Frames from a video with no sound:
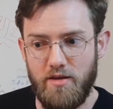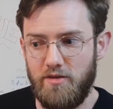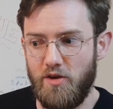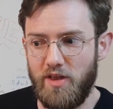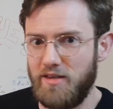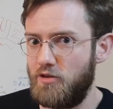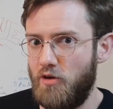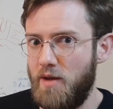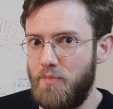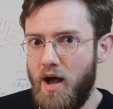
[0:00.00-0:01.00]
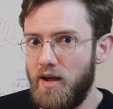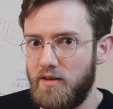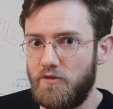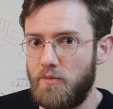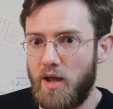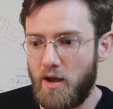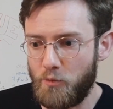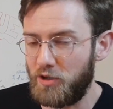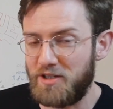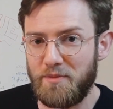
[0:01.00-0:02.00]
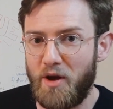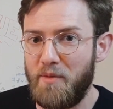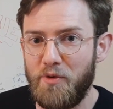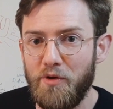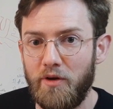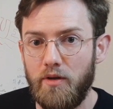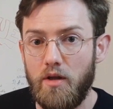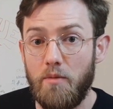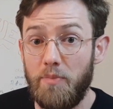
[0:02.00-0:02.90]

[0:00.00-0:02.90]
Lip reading: so that's a great bargain for me. I'm willing to buy more.